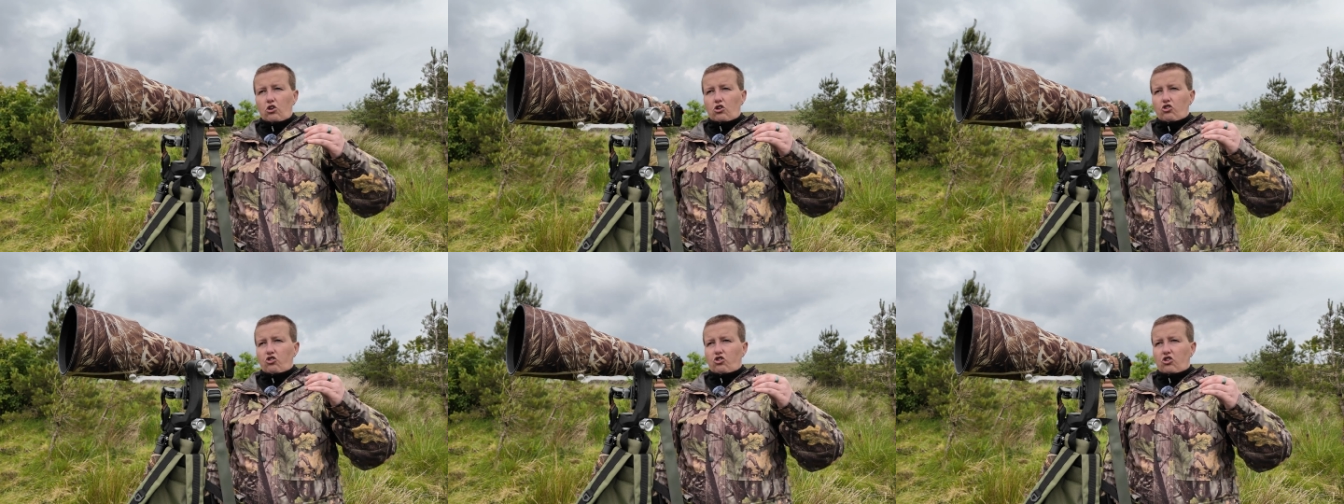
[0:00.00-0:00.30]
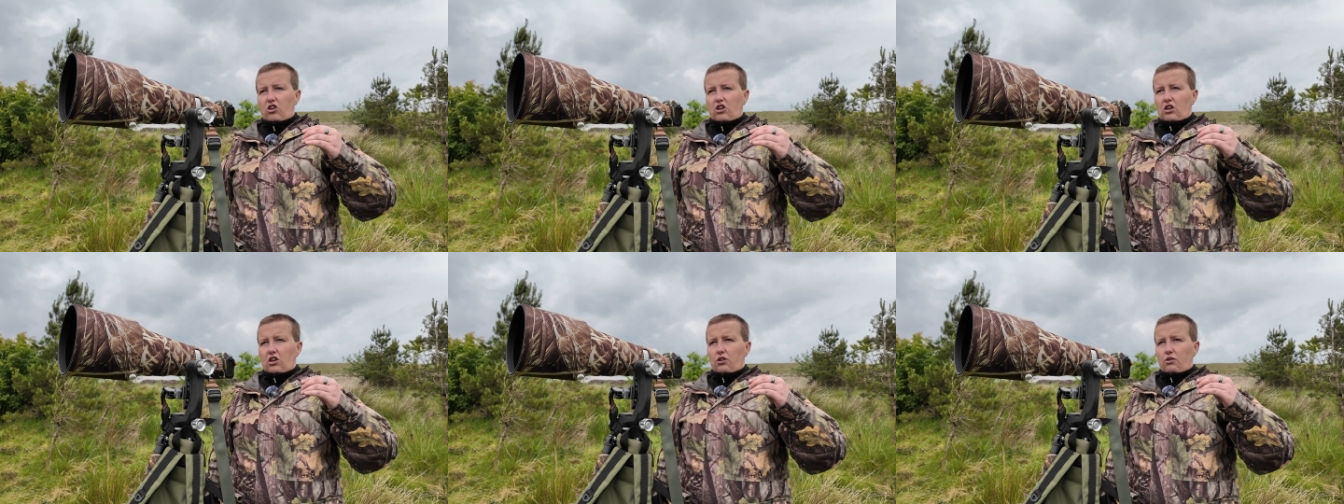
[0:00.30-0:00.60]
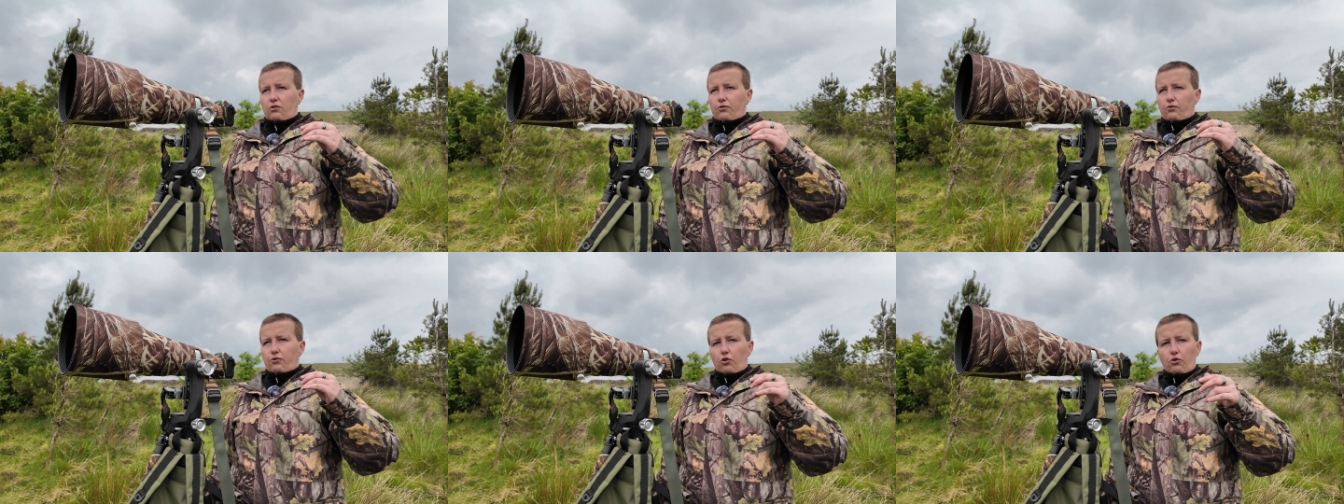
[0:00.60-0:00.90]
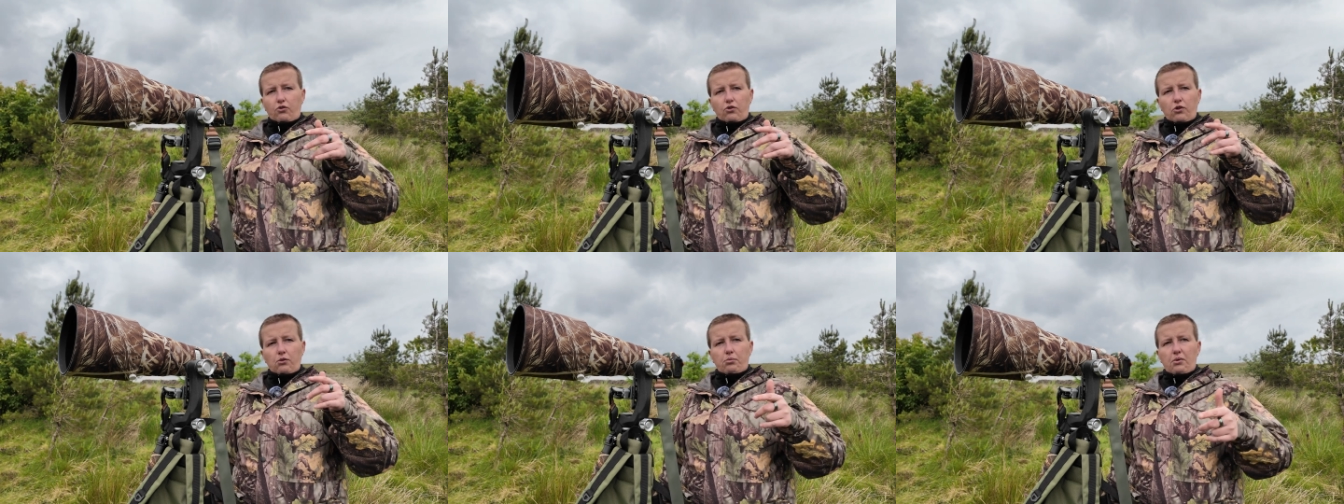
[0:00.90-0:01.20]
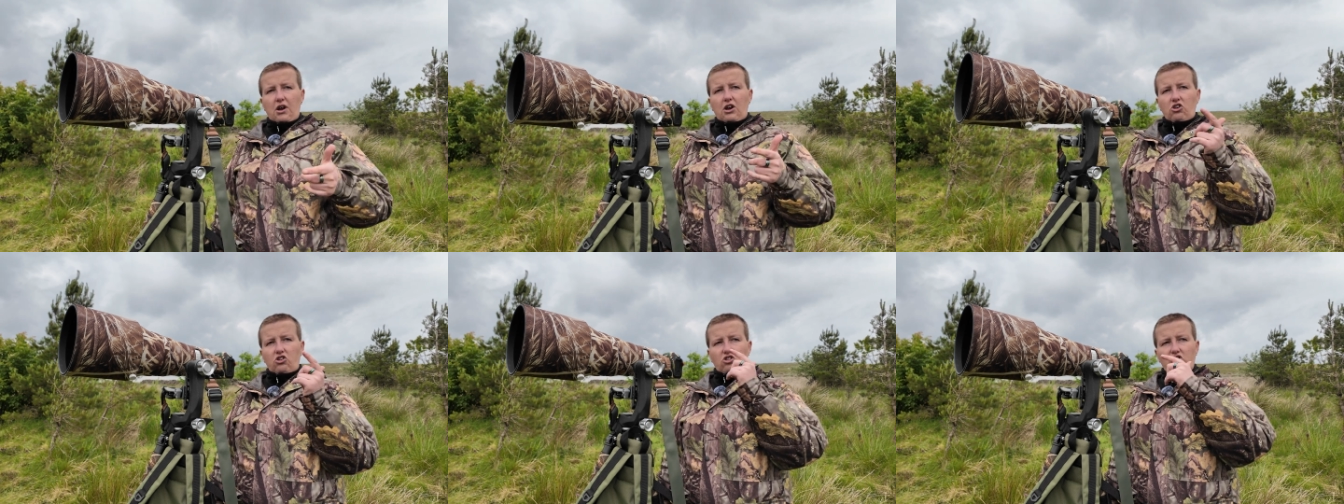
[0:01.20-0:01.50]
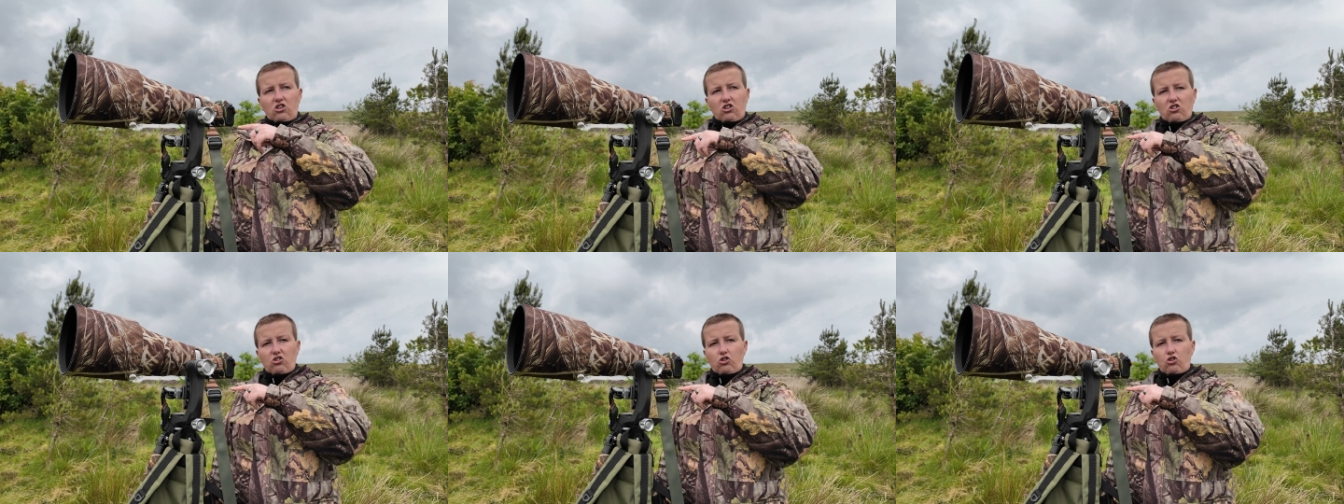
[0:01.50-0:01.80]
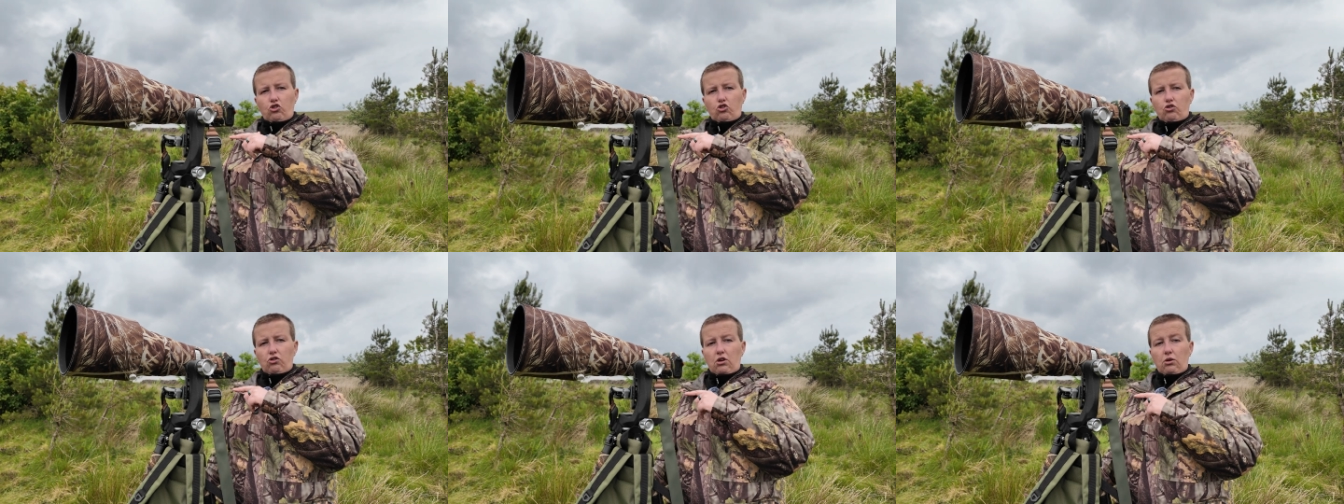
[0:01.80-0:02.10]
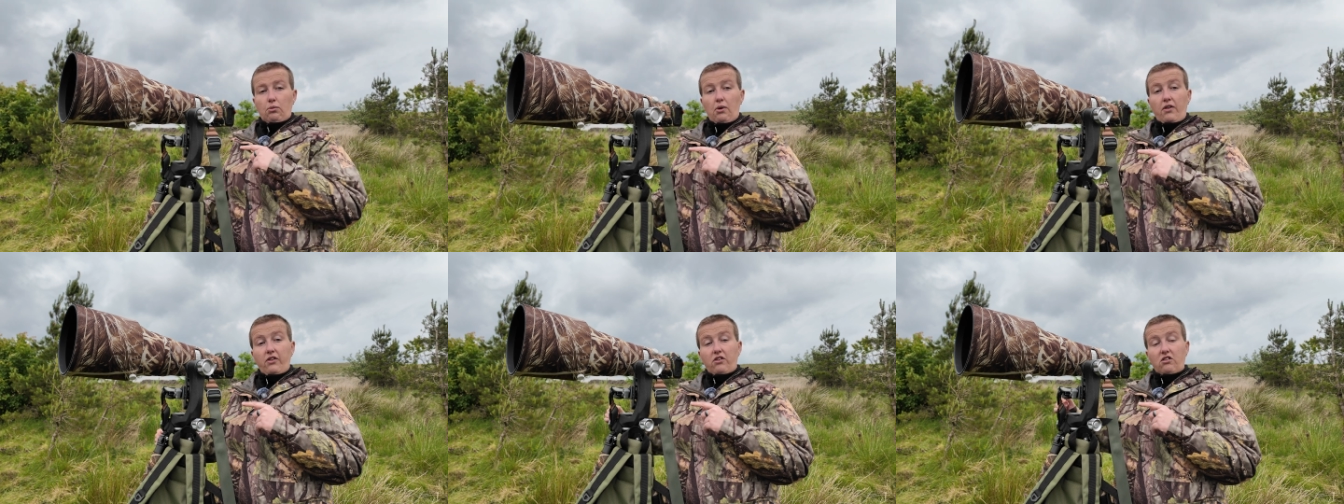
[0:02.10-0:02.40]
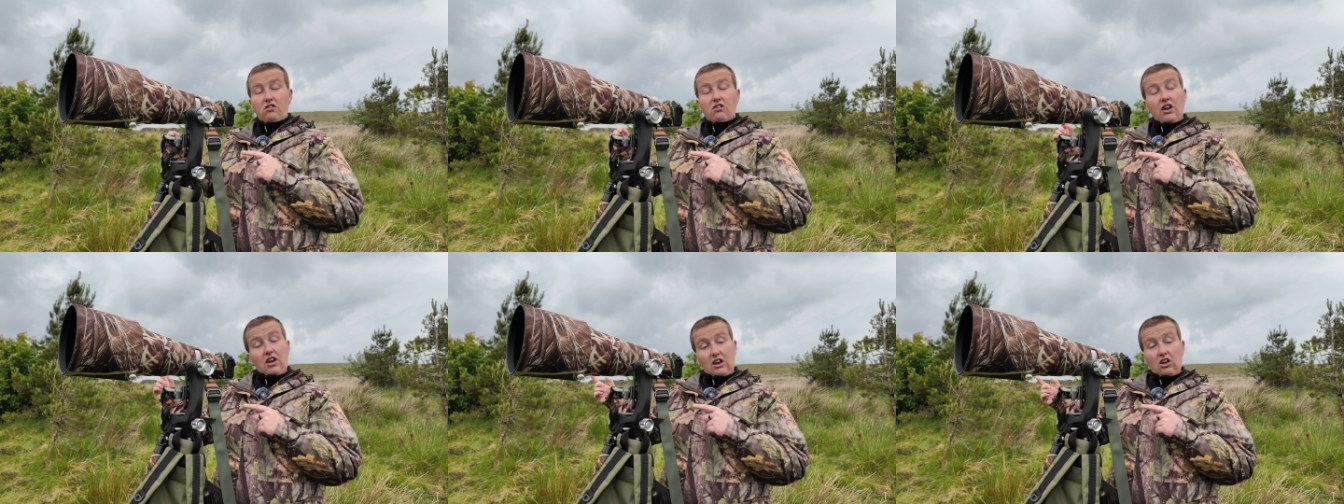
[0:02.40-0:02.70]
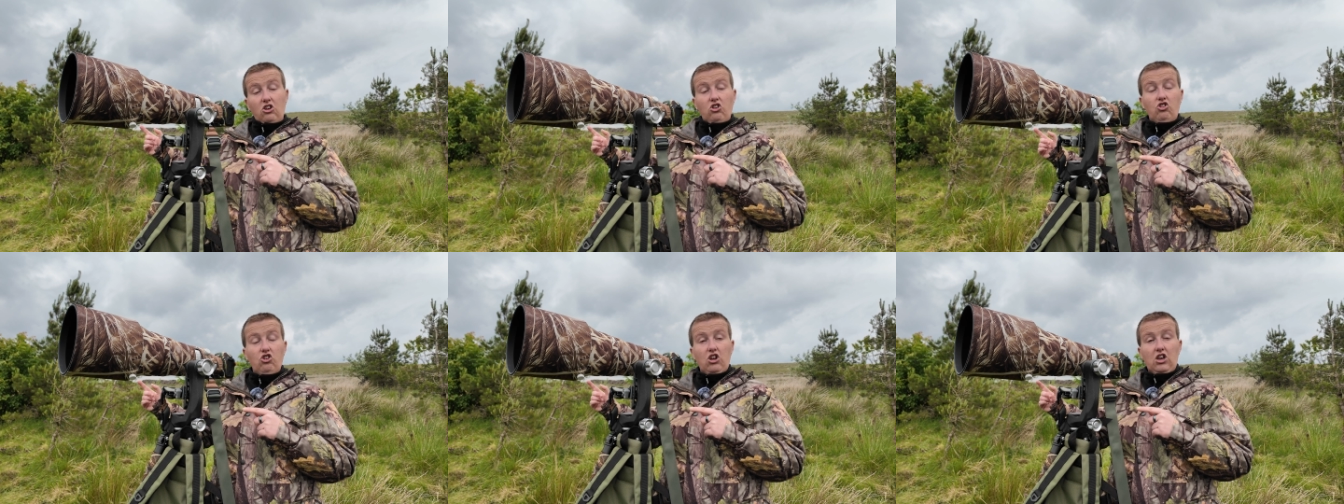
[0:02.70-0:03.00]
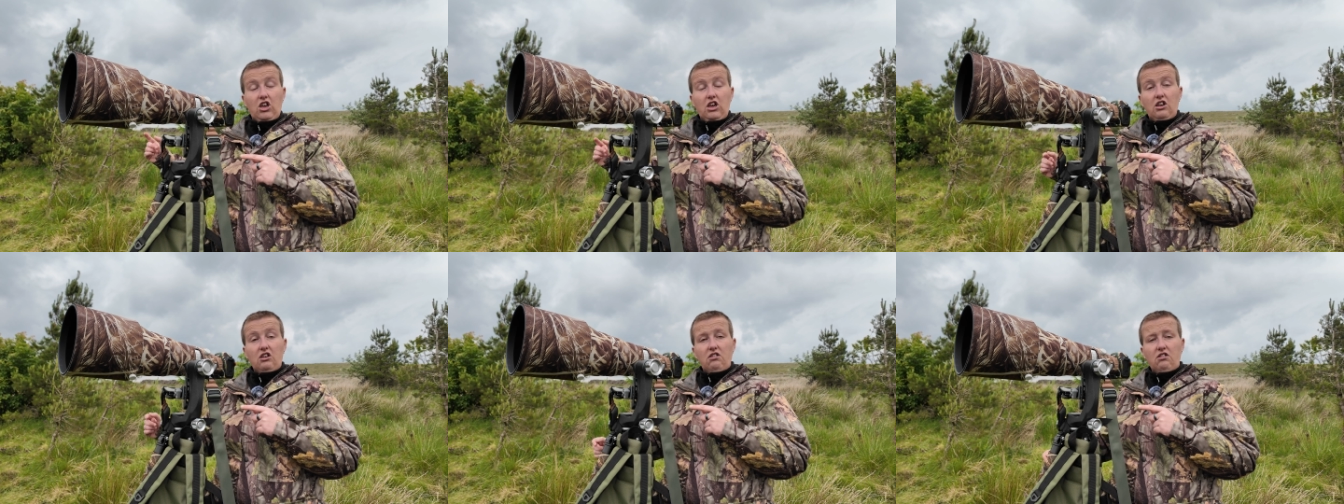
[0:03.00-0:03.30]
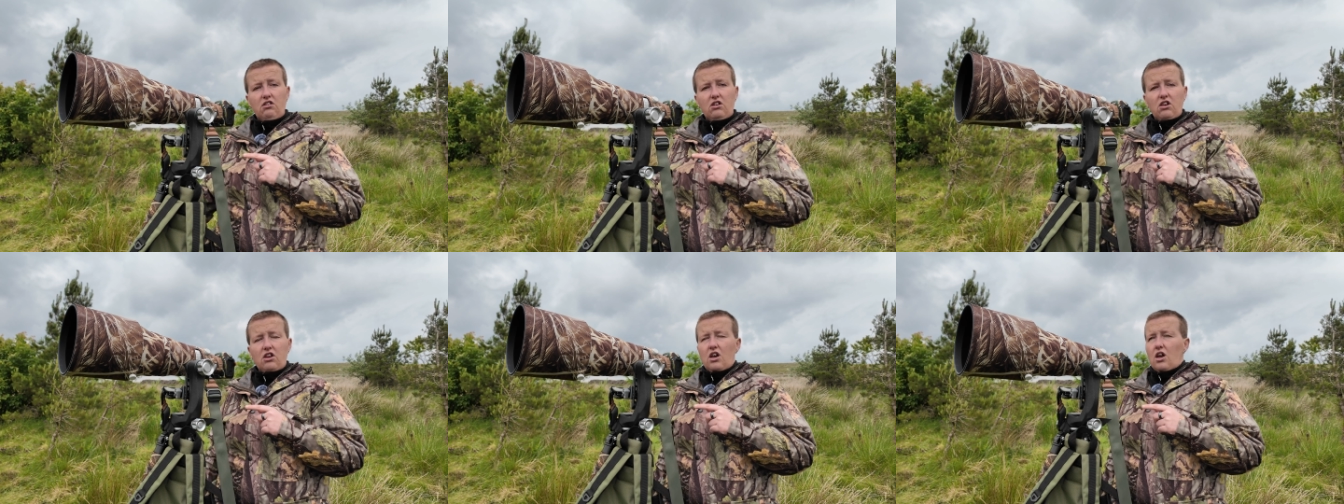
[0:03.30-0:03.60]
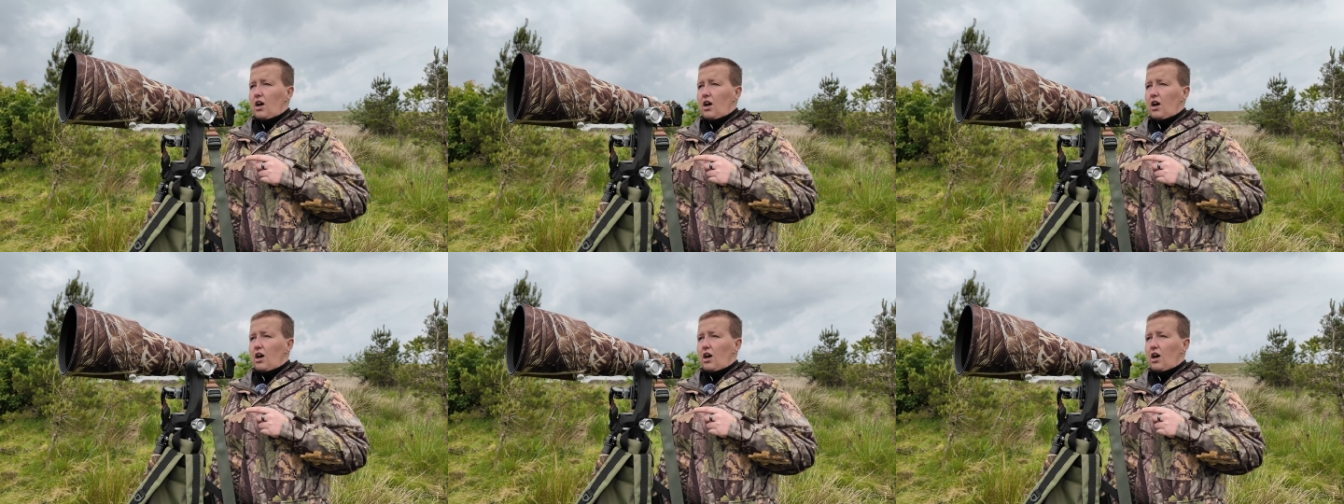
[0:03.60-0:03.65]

She flew from the branches into the tree where the second chick is,